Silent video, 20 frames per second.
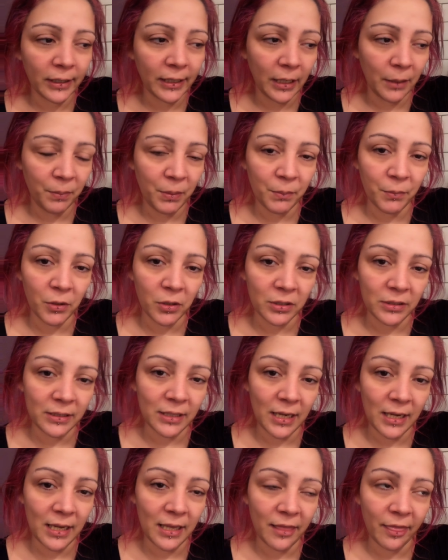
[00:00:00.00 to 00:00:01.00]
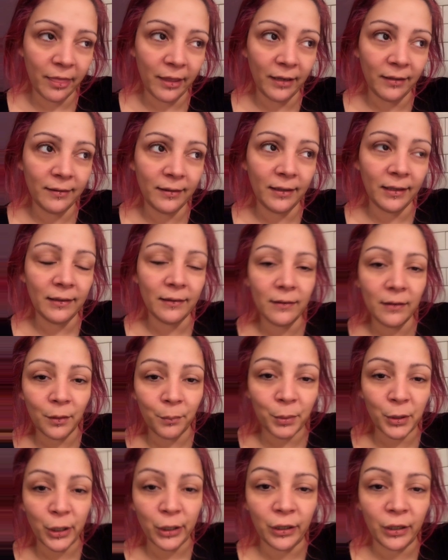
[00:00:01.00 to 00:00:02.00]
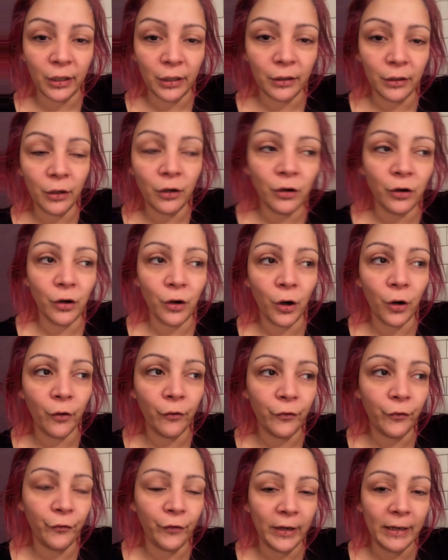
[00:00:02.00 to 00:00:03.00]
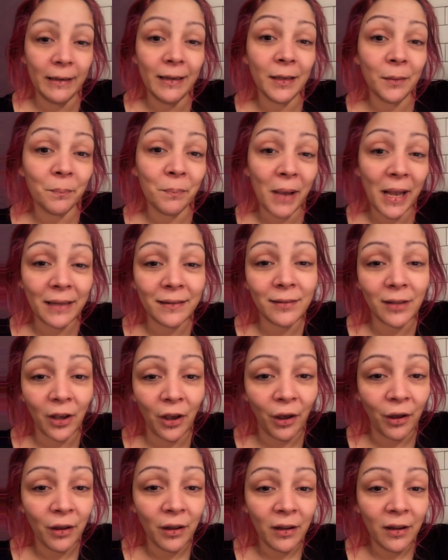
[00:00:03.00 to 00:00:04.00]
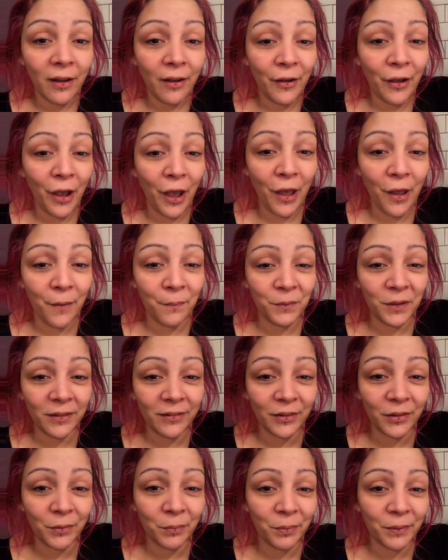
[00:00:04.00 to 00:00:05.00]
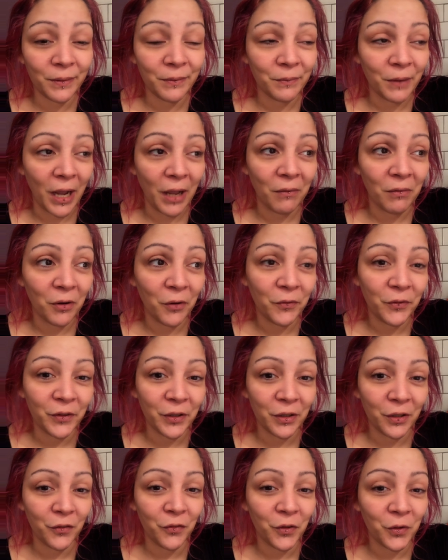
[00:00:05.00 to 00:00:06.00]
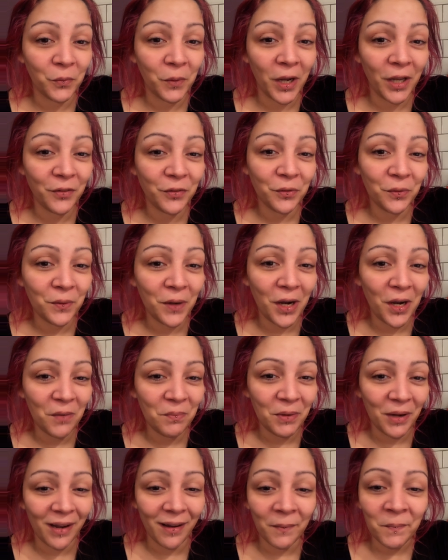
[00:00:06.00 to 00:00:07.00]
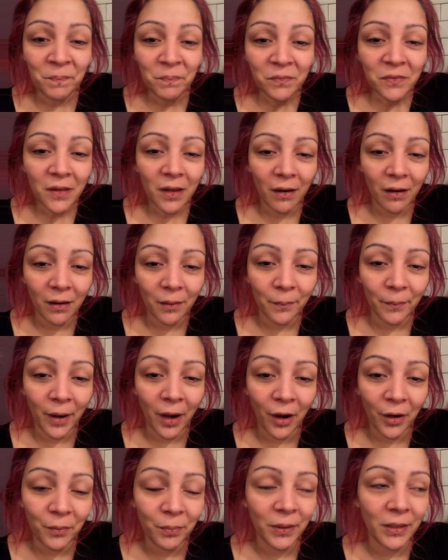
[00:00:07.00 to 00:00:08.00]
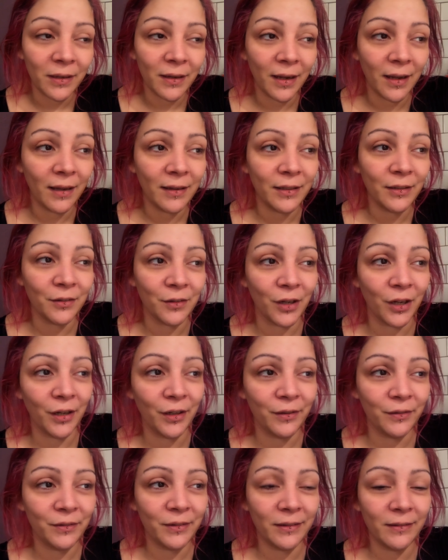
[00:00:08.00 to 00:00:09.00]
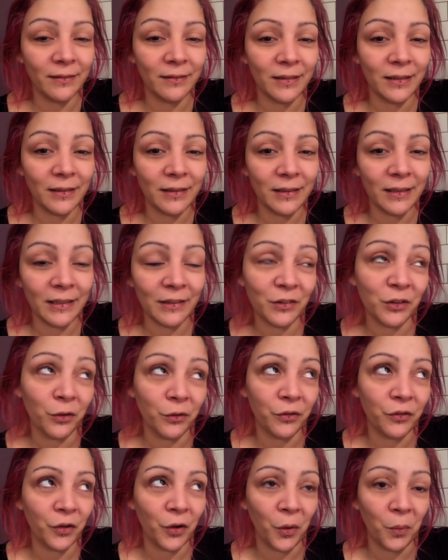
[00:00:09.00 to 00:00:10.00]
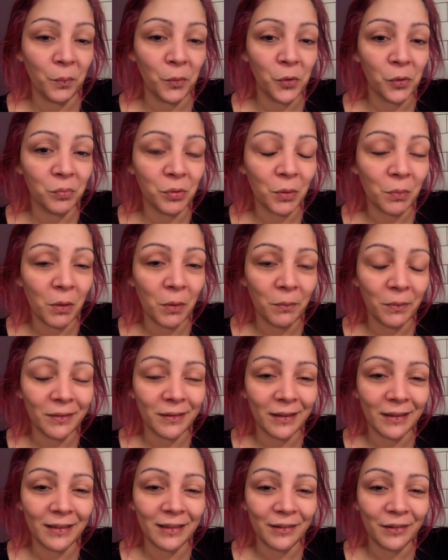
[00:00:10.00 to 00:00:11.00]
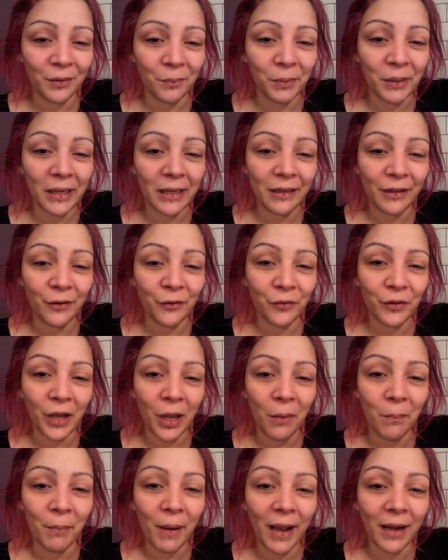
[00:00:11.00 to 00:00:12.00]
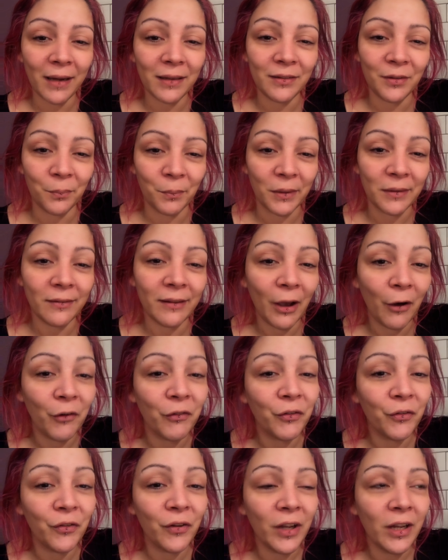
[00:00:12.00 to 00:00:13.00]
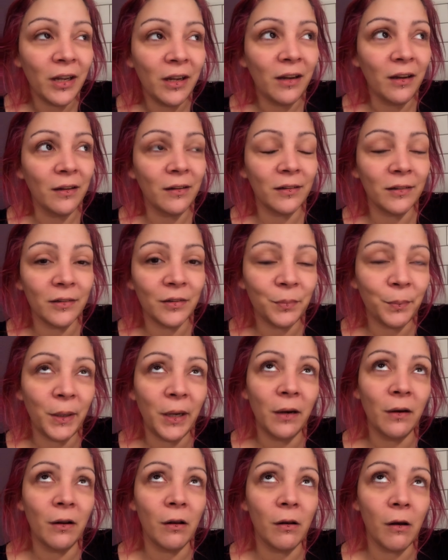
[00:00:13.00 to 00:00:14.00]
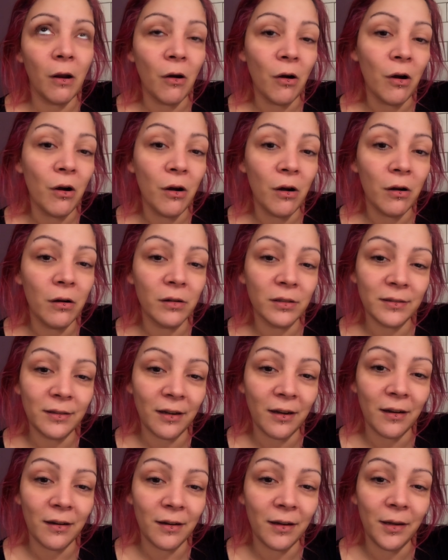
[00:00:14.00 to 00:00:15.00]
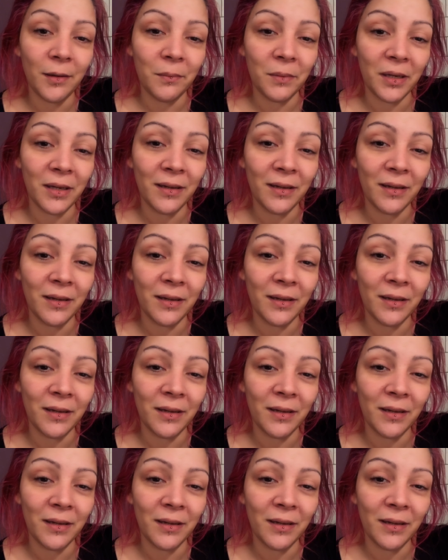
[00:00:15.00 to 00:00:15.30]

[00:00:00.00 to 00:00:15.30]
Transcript: to keep in mind that this is the beginning of feeling better. Um, this is, well, obviously I'm going to feel worse for a while, but I'm hoping that, you know, it's not the start of more problems, than it's the beginning of getting back to myself. Because it's been a long time.